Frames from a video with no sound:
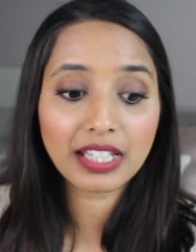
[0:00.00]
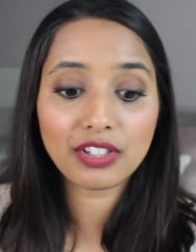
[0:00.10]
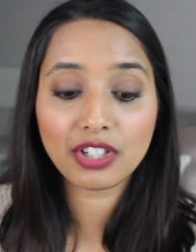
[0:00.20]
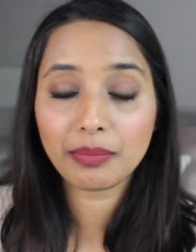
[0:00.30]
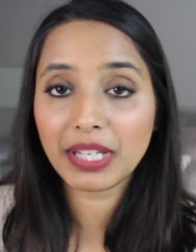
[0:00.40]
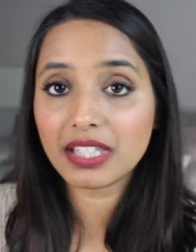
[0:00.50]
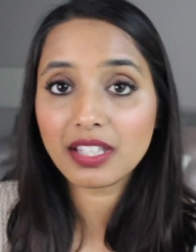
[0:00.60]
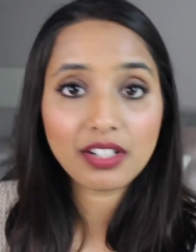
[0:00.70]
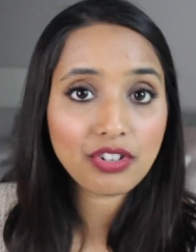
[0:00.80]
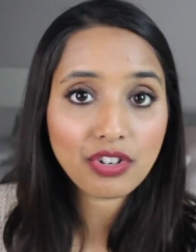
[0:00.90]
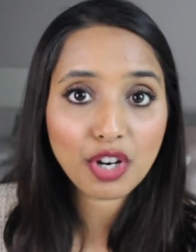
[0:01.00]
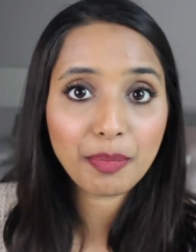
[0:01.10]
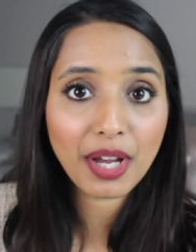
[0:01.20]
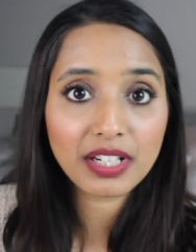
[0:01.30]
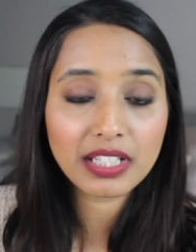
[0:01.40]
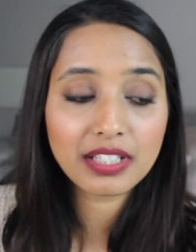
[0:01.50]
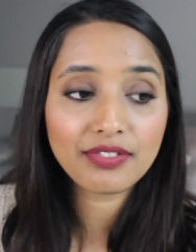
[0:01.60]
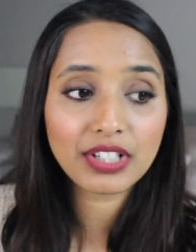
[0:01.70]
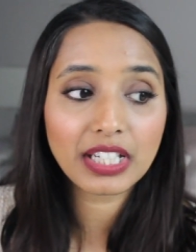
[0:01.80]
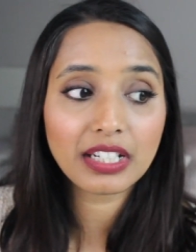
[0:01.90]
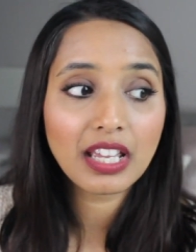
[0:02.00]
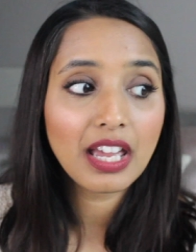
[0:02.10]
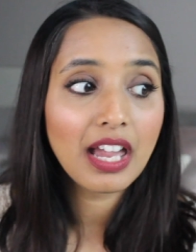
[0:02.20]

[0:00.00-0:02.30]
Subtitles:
They took my signature upon delivery and